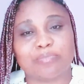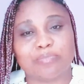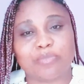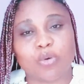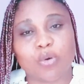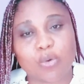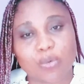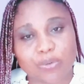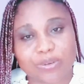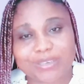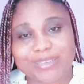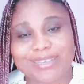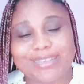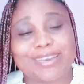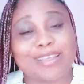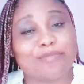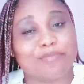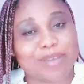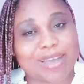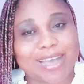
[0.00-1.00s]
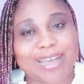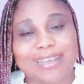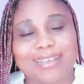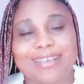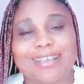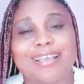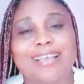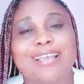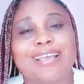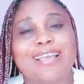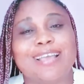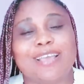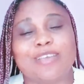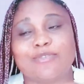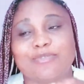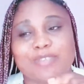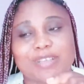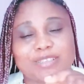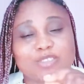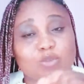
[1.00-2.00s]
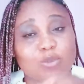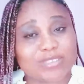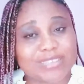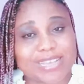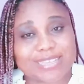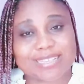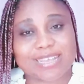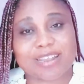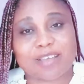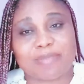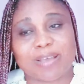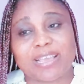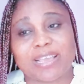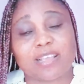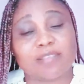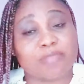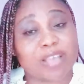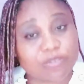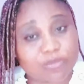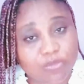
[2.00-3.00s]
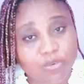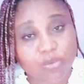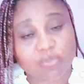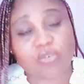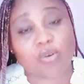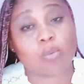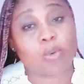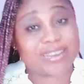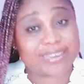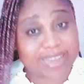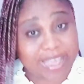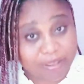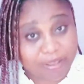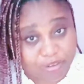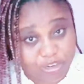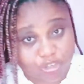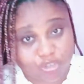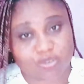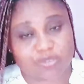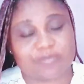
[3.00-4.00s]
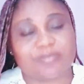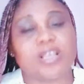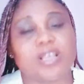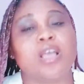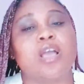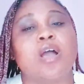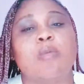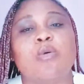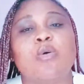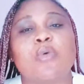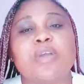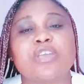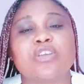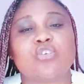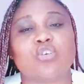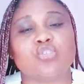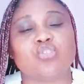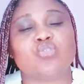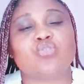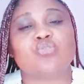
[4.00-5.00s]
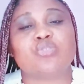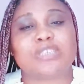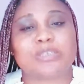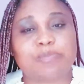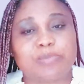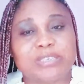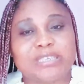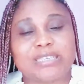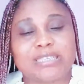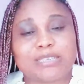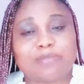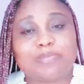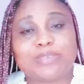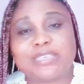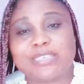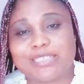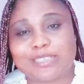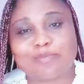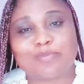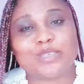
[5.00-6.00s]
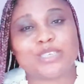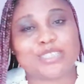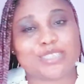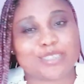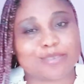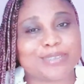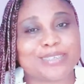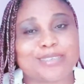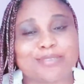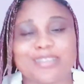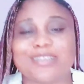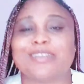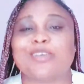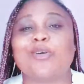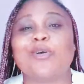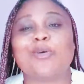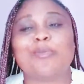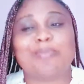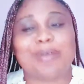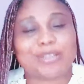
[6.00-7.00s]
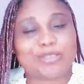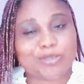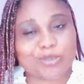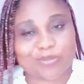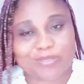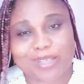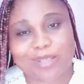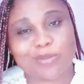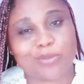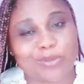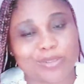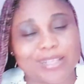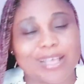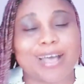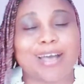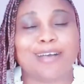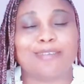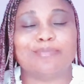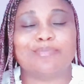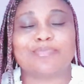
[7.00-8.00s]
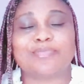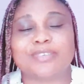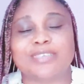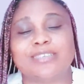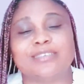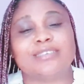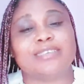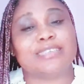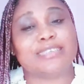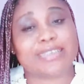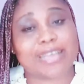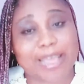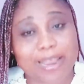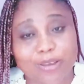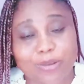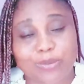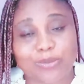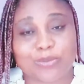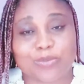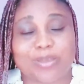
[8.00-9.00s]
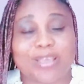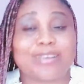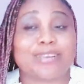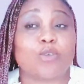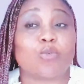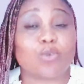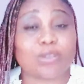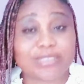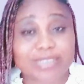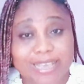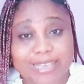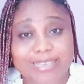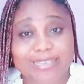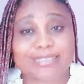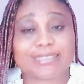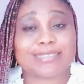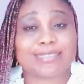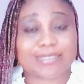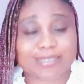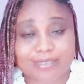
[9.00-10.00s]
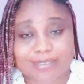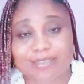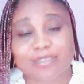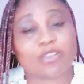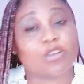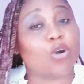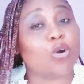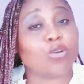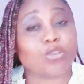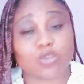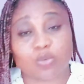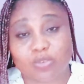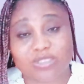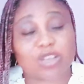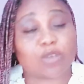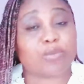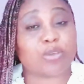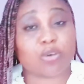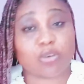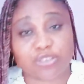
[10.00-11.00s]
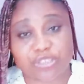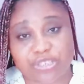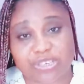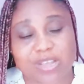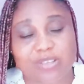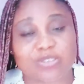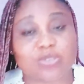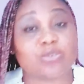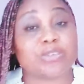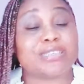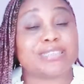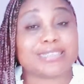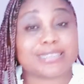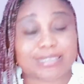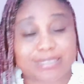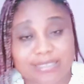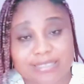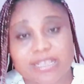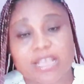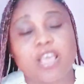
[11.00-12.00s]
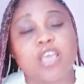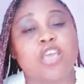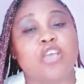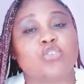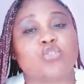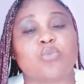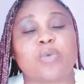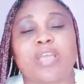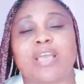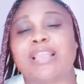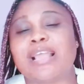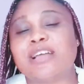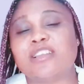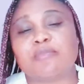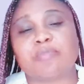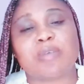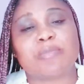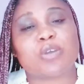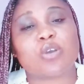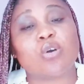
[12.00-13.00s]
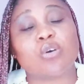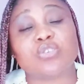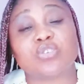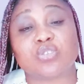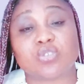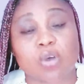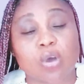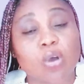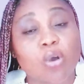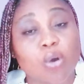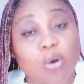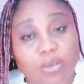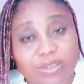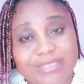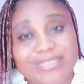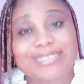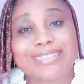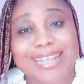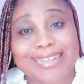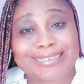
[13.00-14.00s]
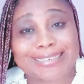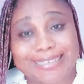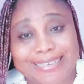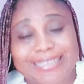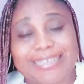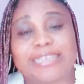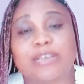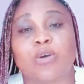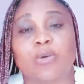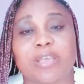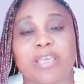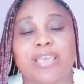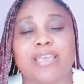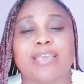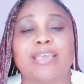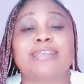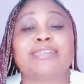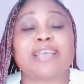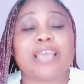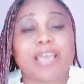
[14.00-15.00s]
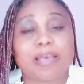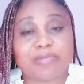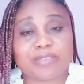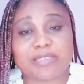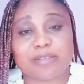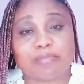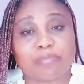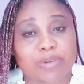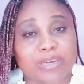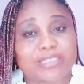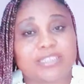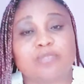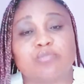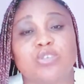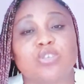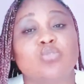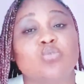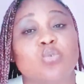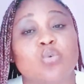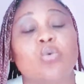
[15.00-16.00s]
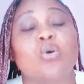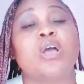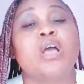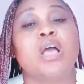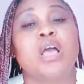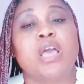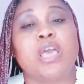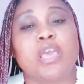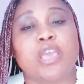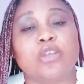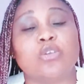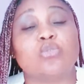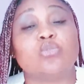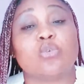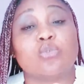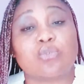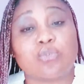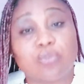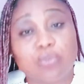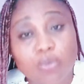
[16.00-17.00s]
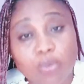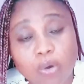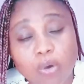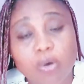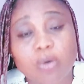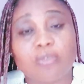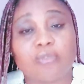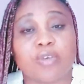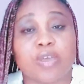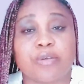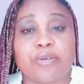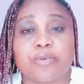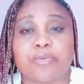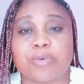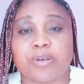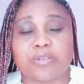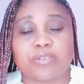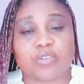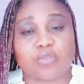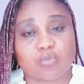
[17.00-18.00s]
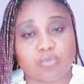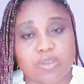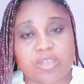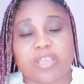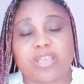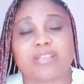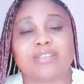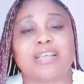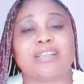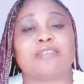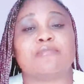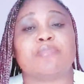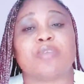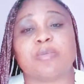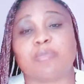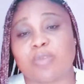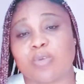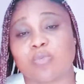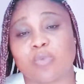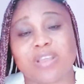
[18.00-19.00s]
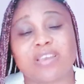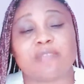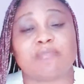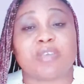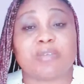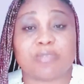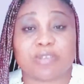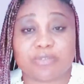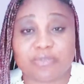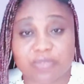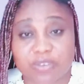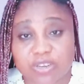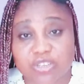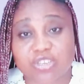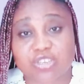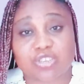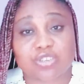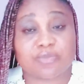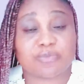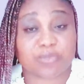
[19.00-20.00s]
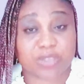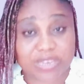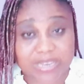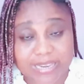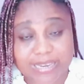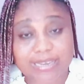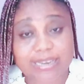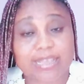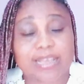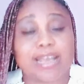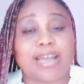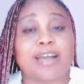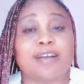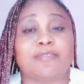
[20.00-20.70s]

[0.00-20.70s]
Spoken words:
hole in a bag, if there's water inside that bag, it might flow from one direction. But when you continue dipping it, the whole parts of that the nylon where the water is, all the water will be gushing out. So it is. So when you allow the baby suck constantly, okay, it helps the breast milk to to flow very well, the way that the baby, when the baby finish feeding,